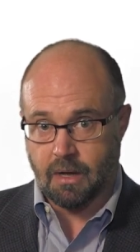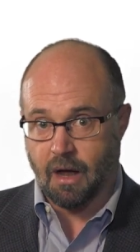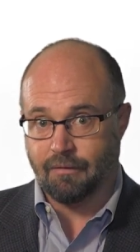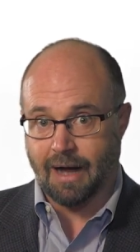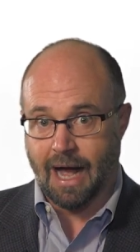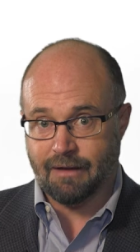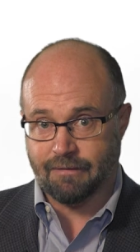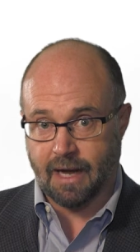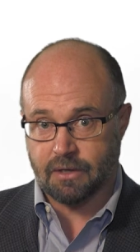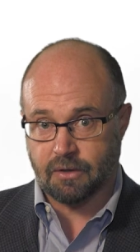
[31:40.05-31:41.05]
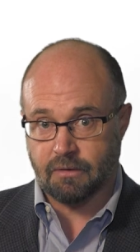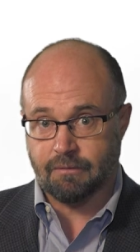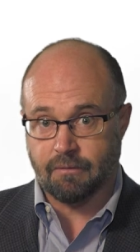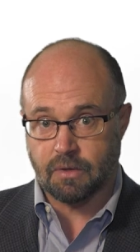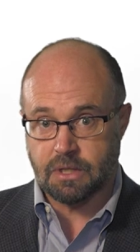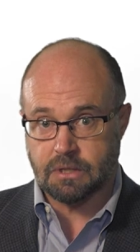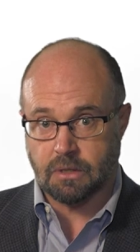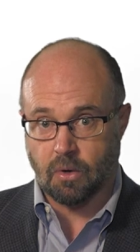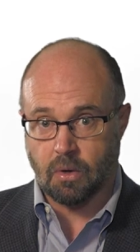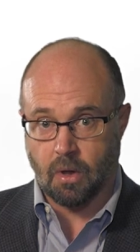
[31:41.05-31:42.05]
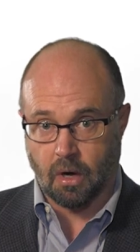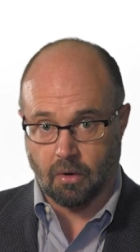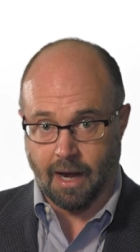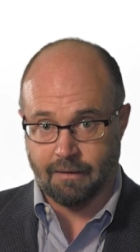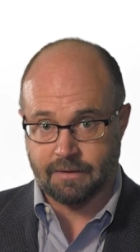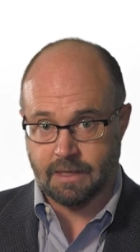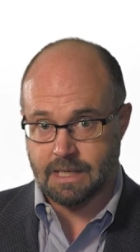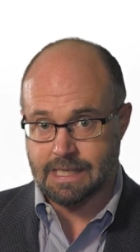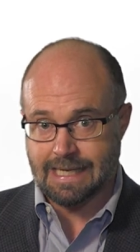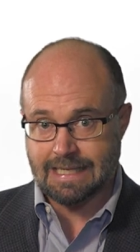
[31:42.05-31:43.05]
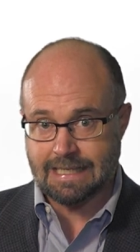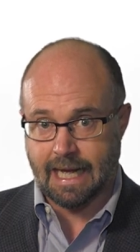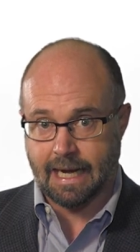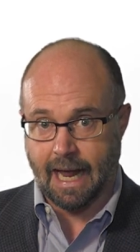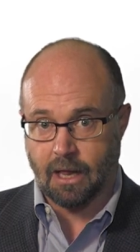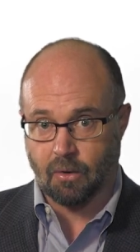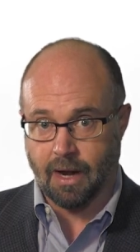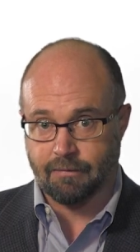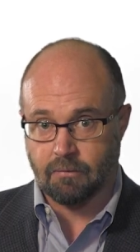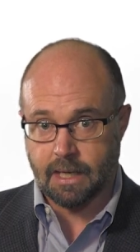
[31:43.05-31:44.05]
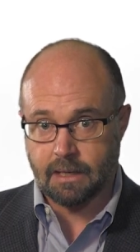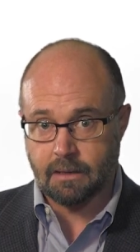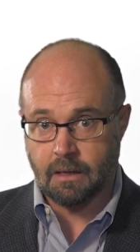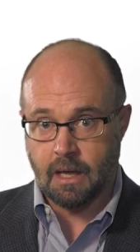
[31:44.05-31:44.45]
of iFactor versus local autograft inside an allograft ring